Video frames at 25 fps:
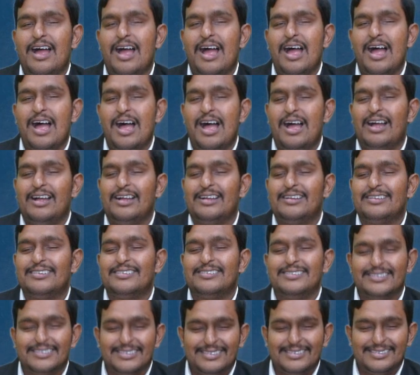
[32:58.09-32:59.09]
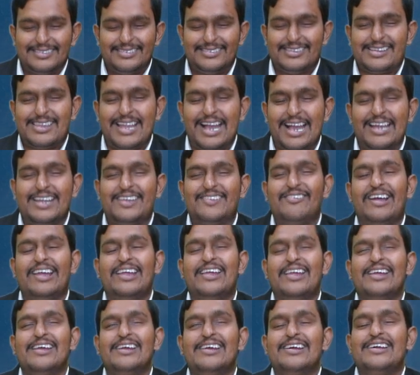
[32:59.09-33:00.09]
That's
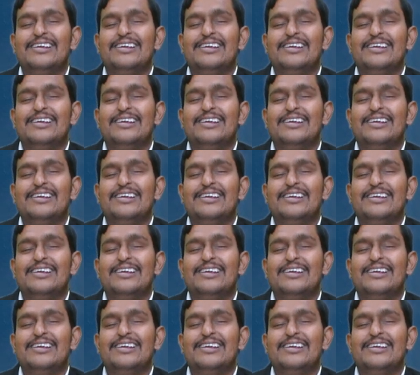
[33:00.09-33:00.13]
why